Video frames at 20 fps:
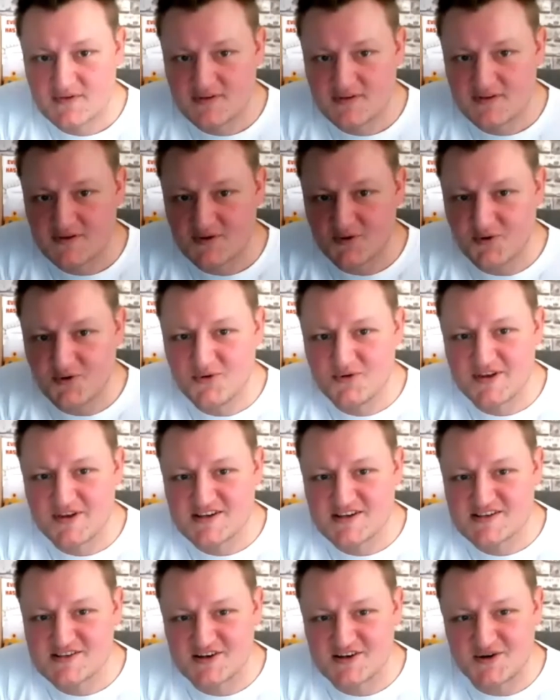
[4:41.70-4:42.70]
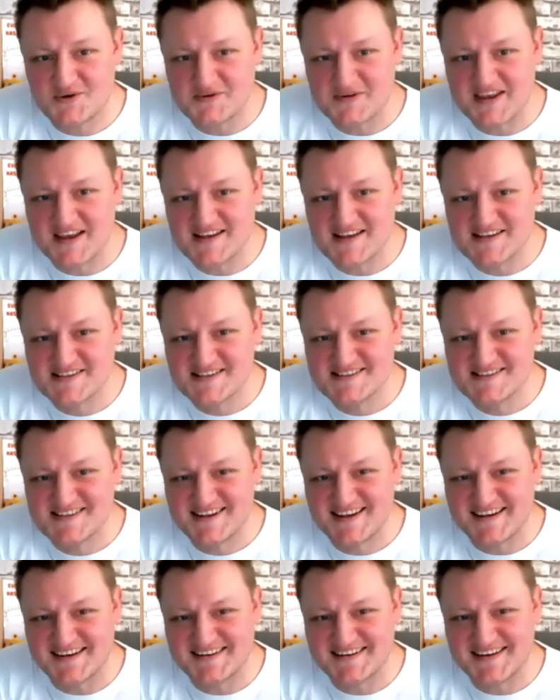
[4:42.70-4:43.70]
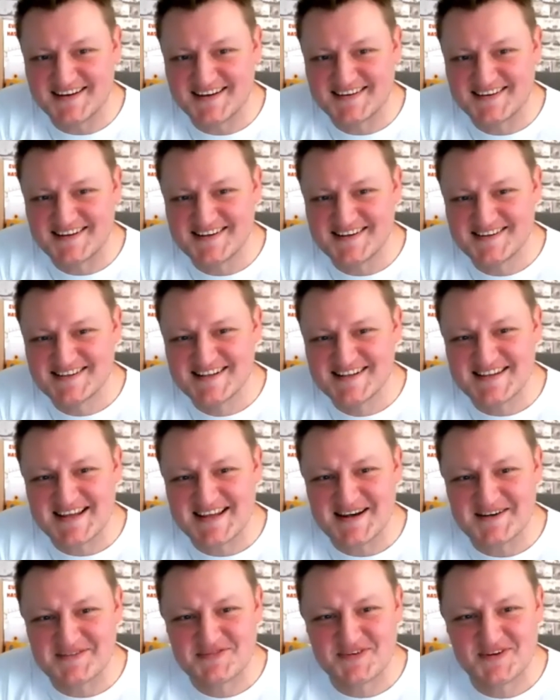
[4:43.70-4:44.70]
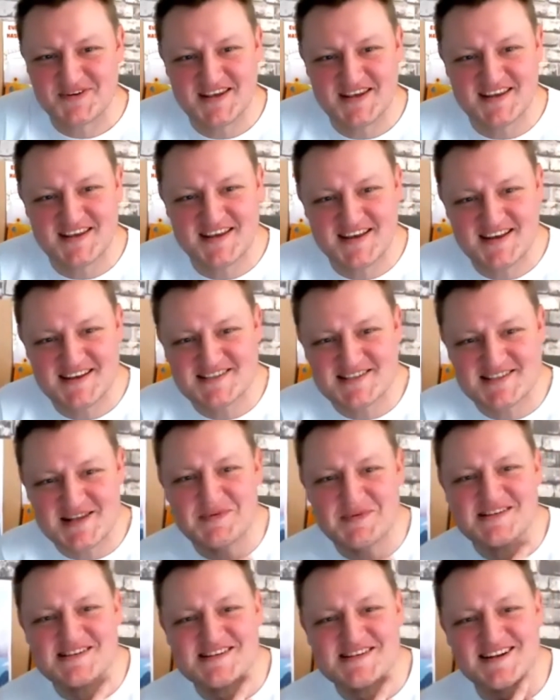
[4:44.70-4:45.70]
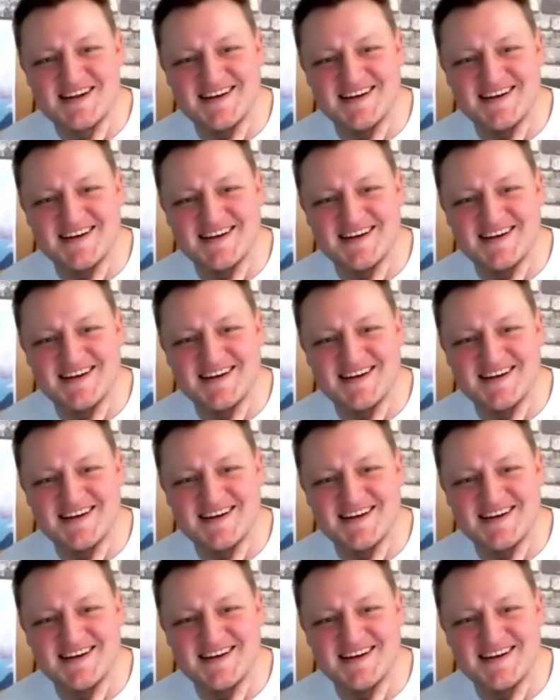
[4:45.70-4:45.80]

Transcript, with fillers: Oh, that's an old guess, isn't it? I think you did that for the uh, slip and slide.